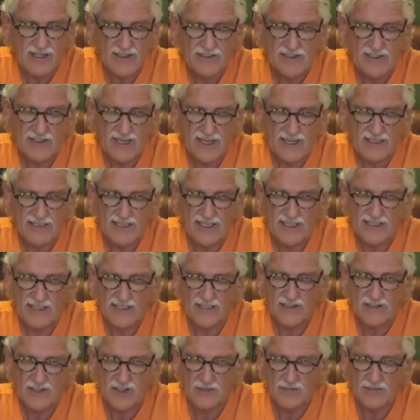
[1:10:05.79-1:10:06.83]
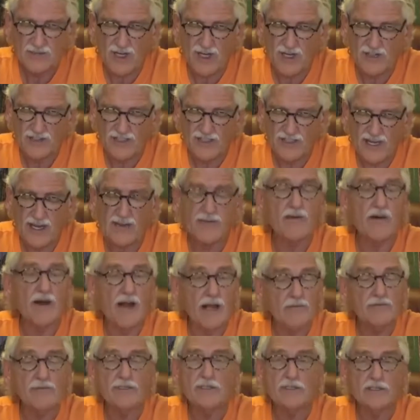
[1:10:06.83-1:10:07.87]
Should I take these herbs all together?
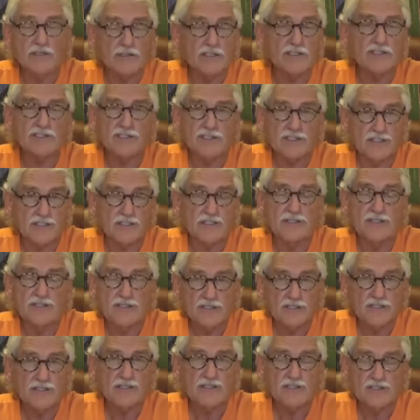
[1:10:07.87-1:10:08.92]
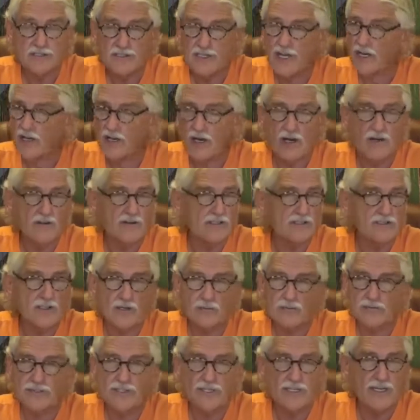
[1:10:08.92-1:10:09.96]
Absolutely should. You take all these
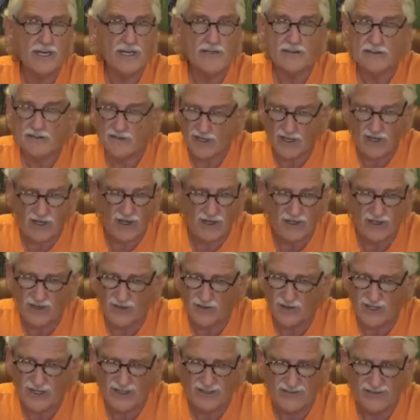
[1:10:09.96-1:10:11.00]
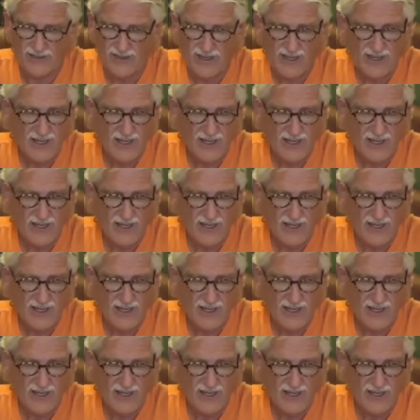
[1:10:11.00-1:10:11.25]
herbs together. They all go in.